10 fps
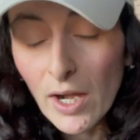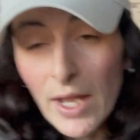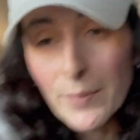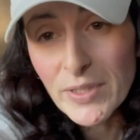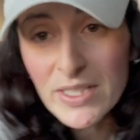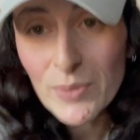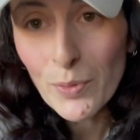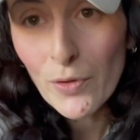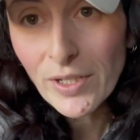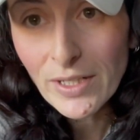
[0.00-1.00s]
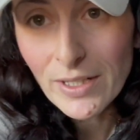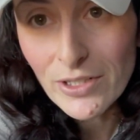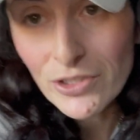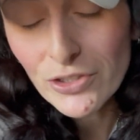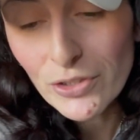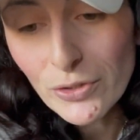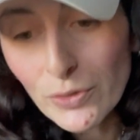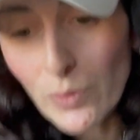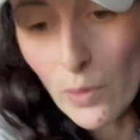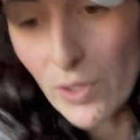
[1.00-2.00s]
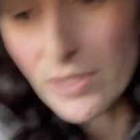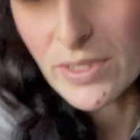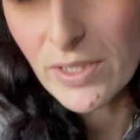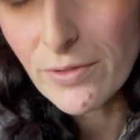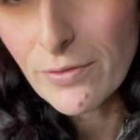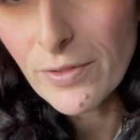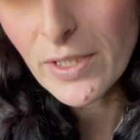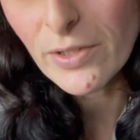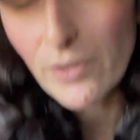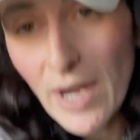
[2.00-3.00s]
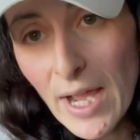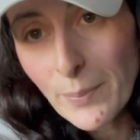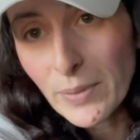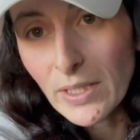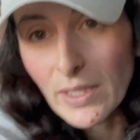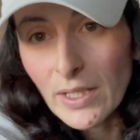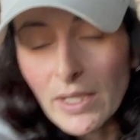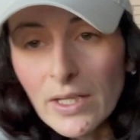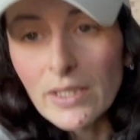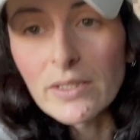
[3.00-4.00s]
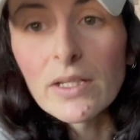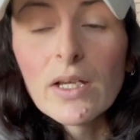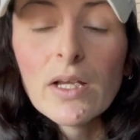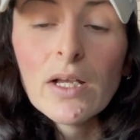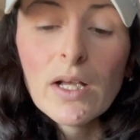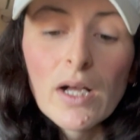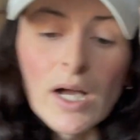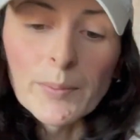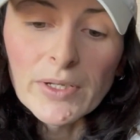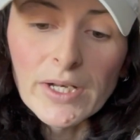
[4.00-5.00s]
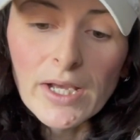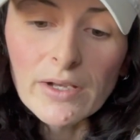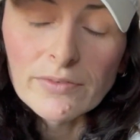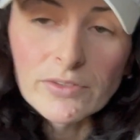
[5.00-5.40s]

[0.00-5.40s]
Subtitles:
am disappointed in a shoe, or it's gonna fit crappy and I'm gonna have